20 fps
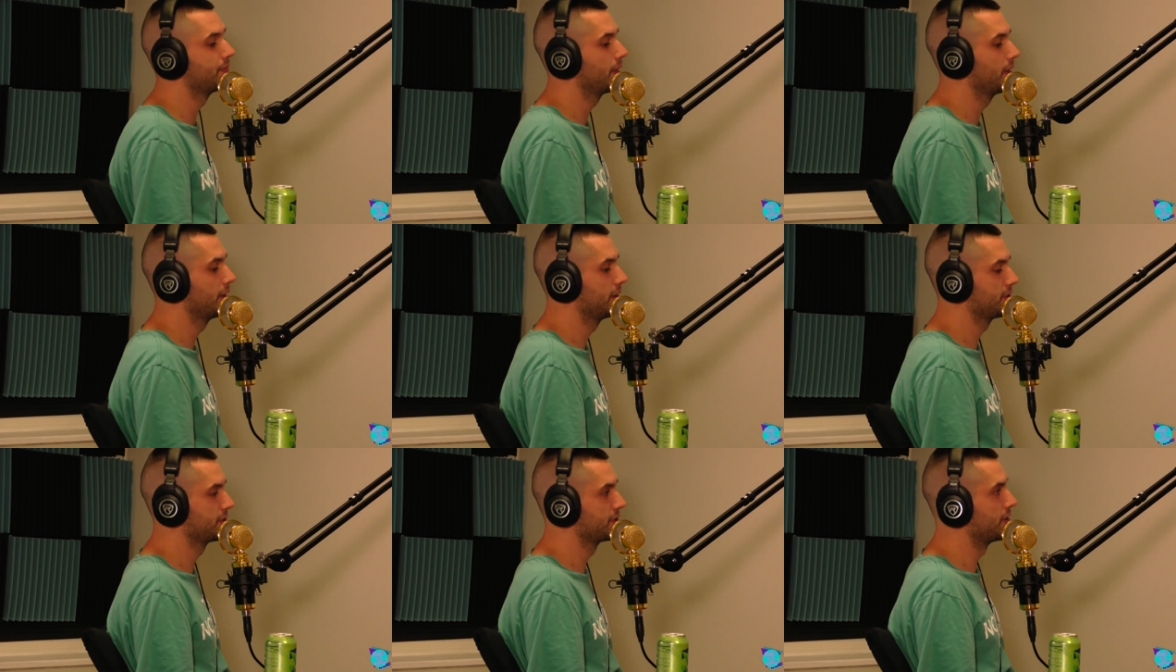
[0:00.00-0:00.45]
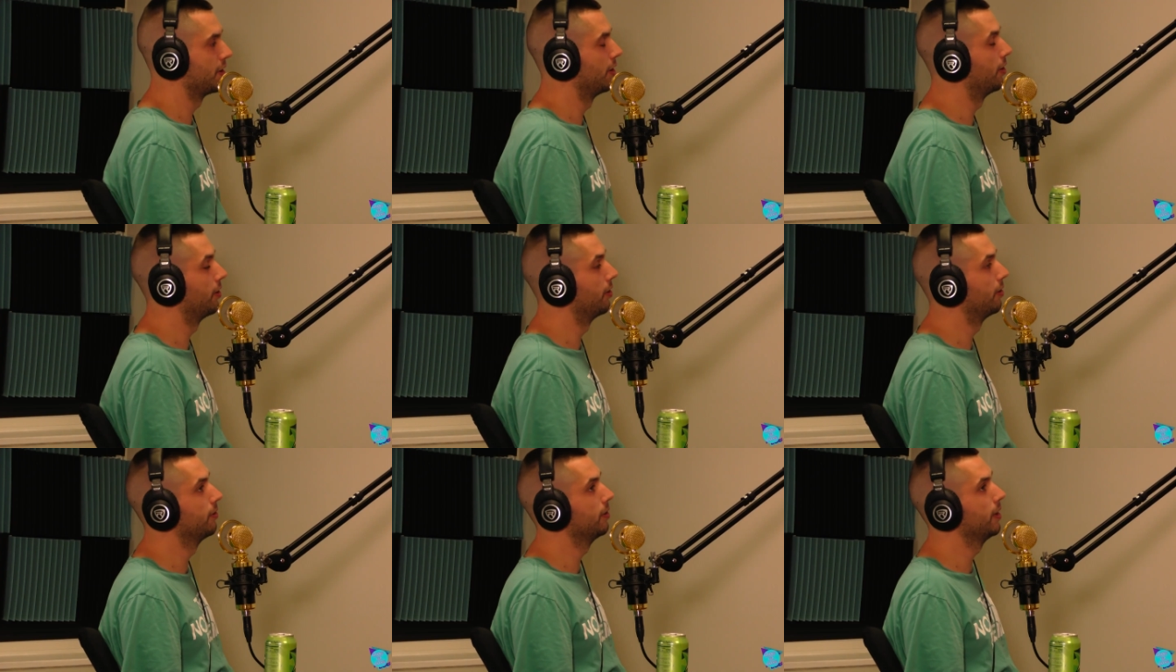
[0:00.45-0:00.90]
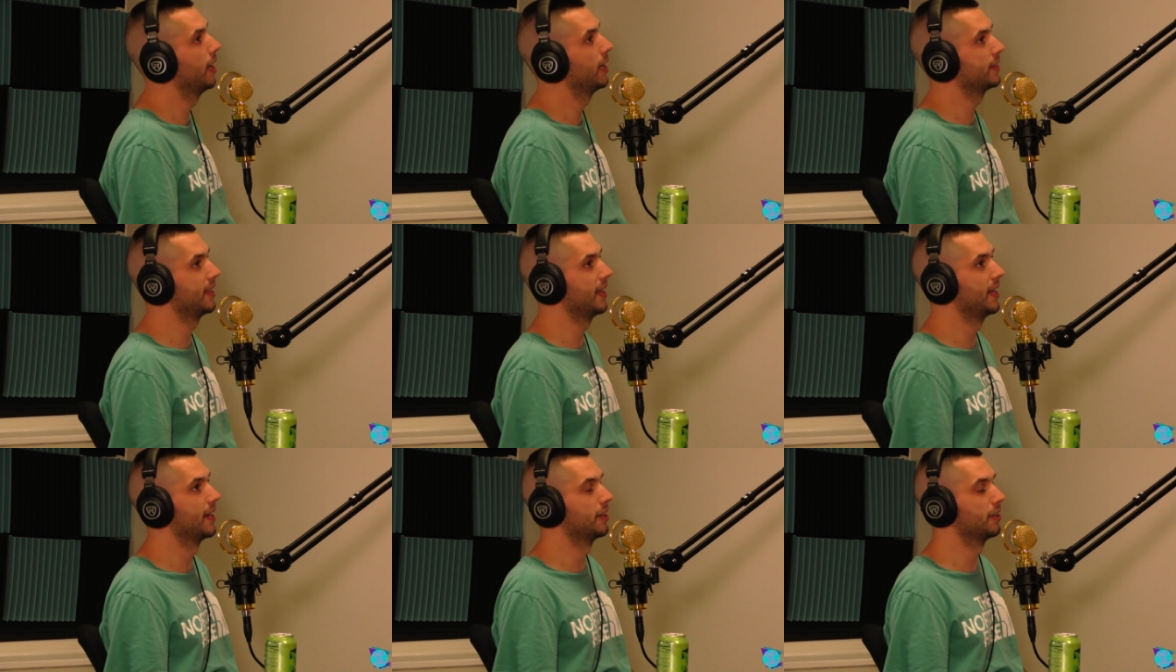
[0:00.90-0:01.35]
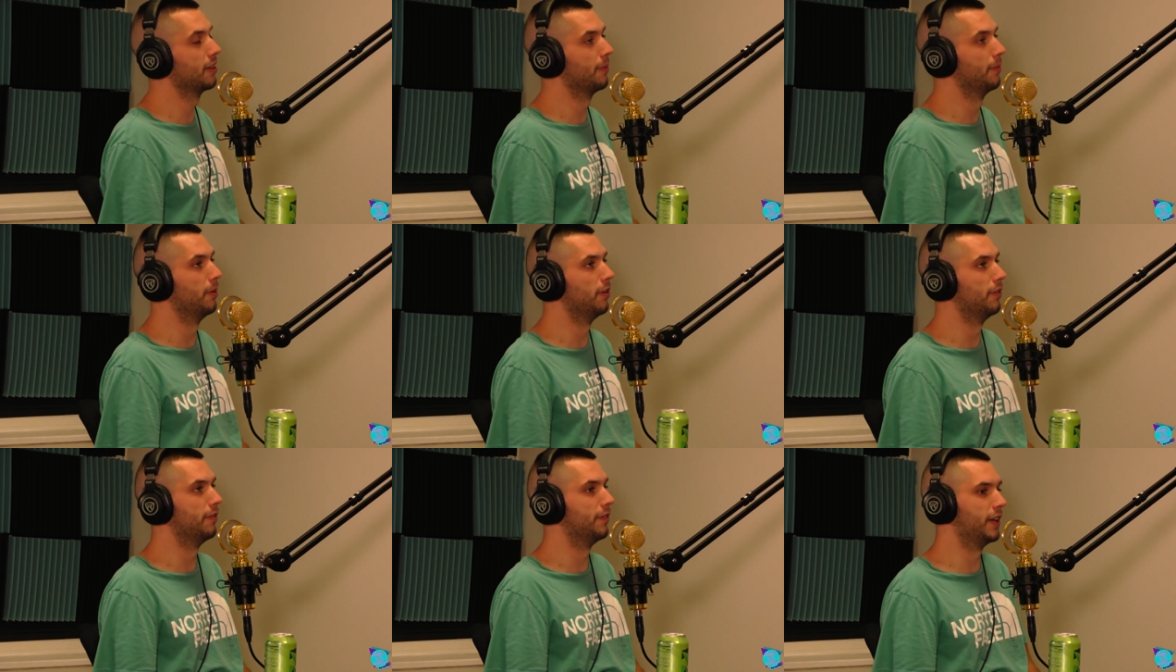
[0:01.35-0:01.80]
So at the end of the
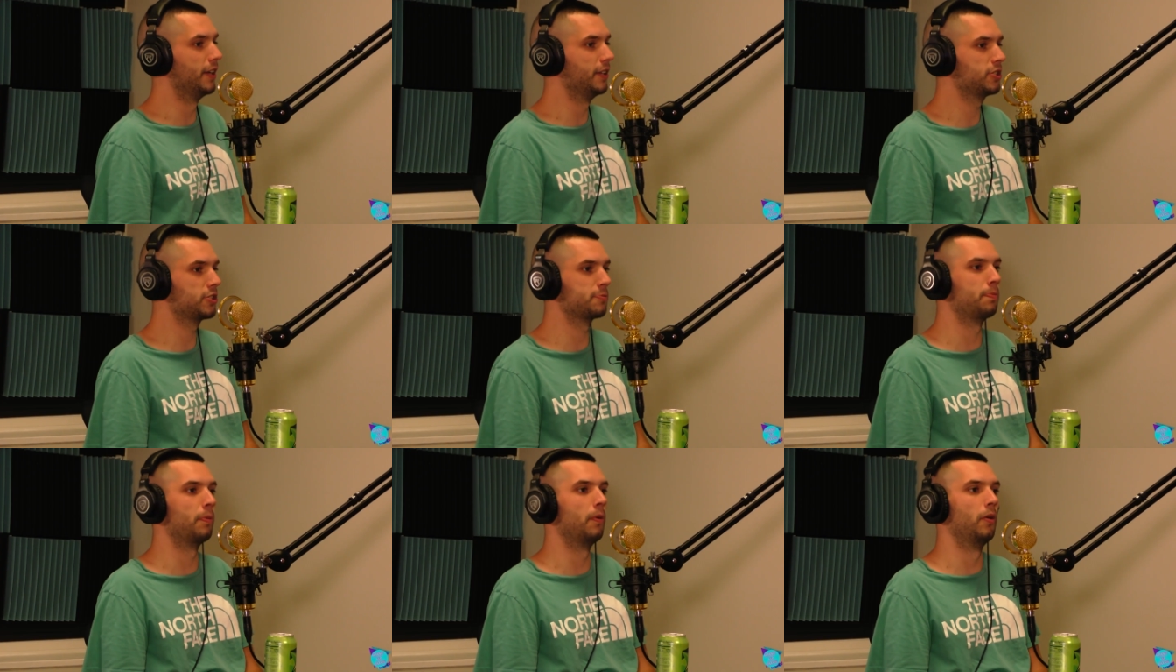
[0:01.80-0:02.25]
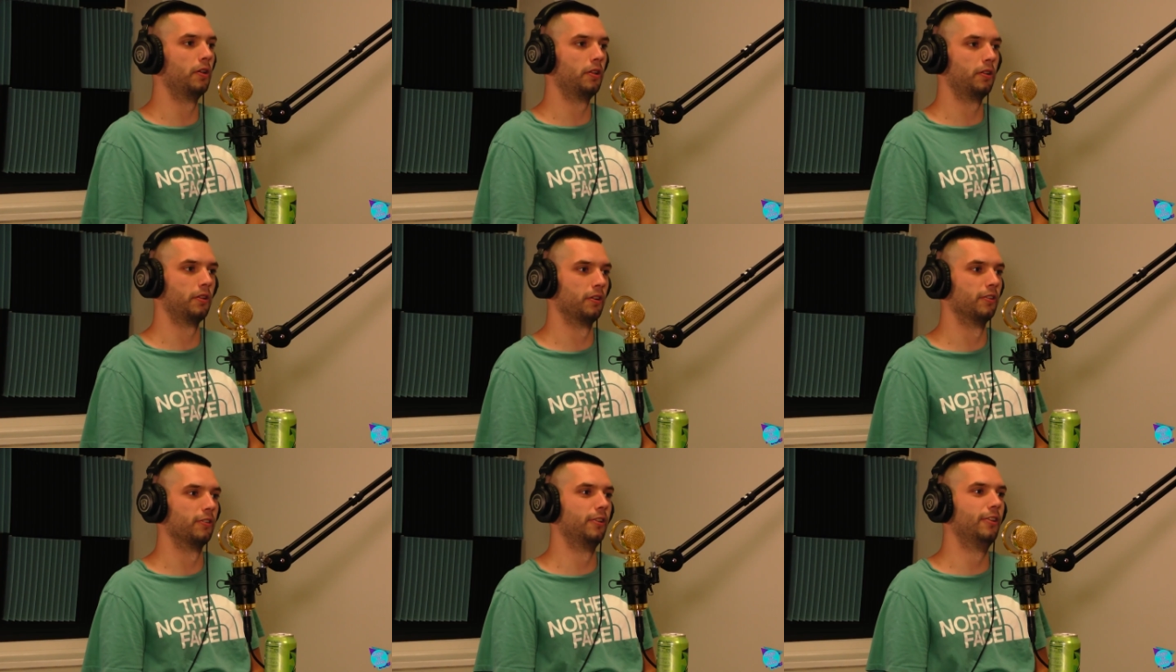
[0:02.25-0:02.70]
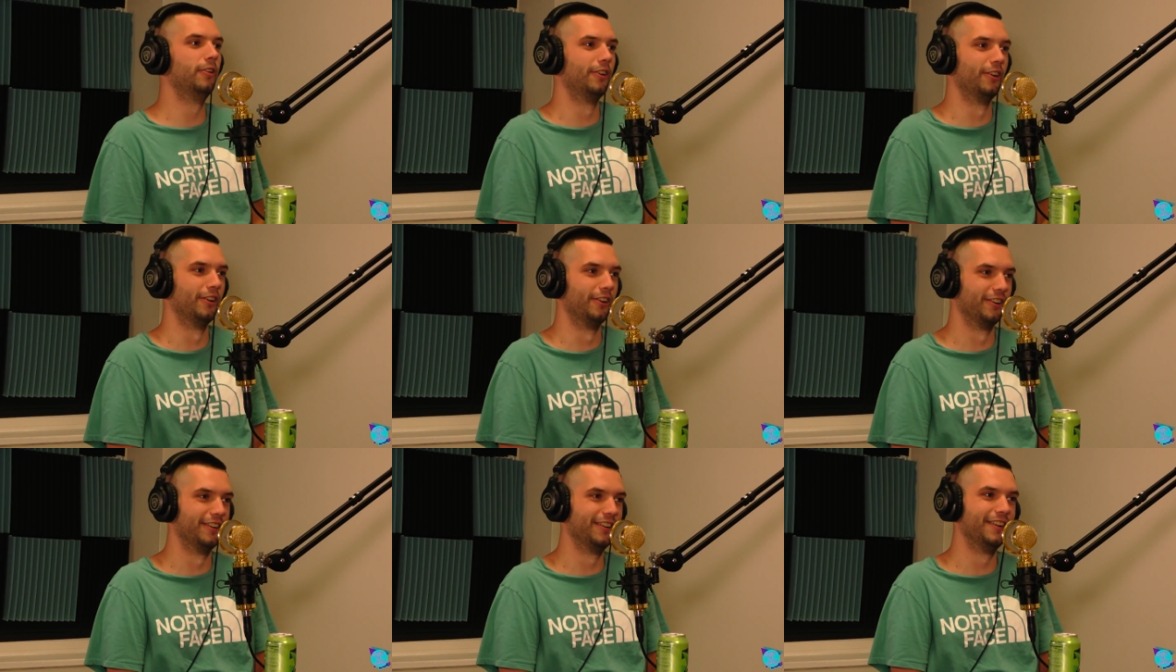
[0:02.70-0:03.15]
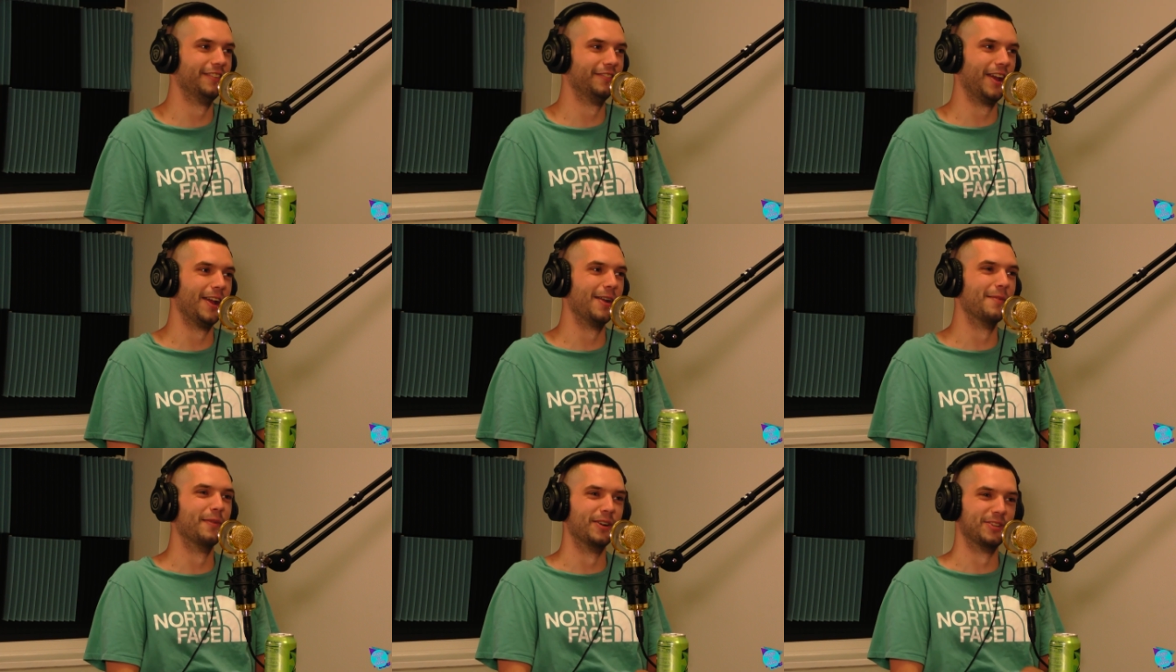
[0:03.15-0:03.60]
movie, spoiler alert, oh,
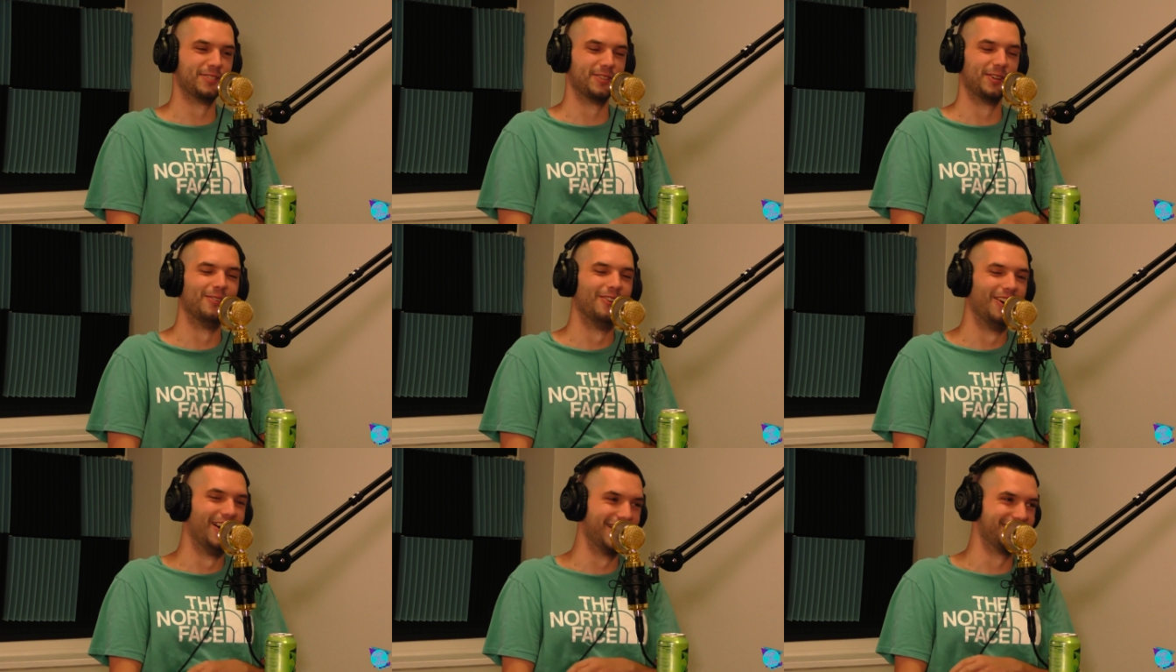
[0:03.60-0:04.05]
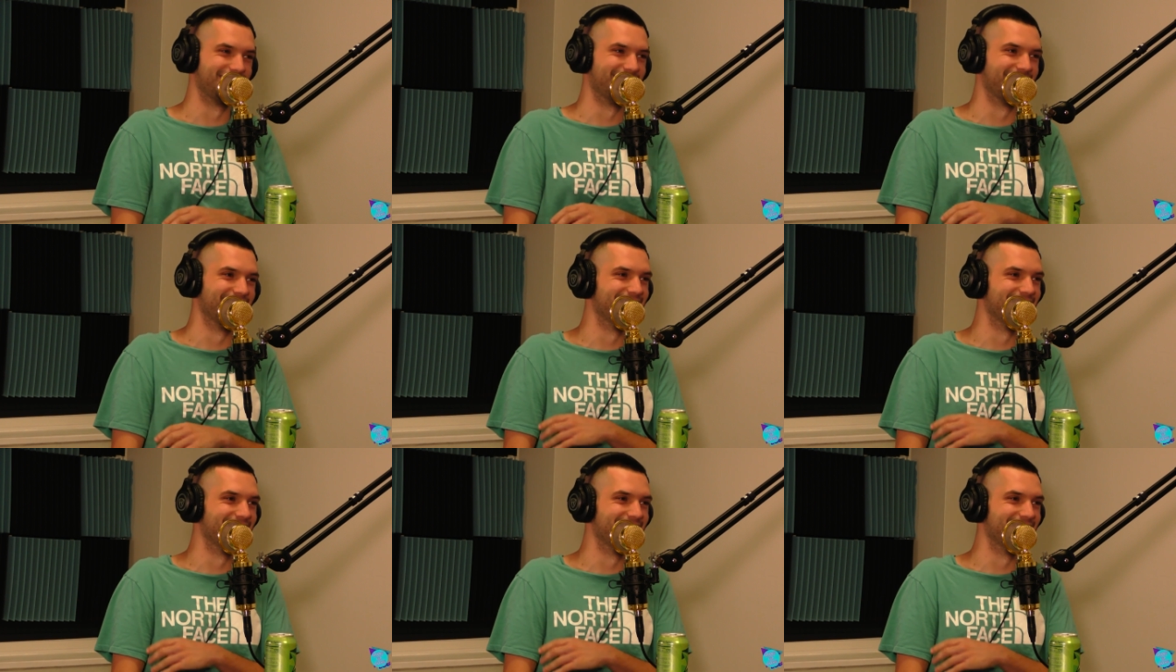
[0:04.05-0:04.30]
anybody's gonna watch. Don't this,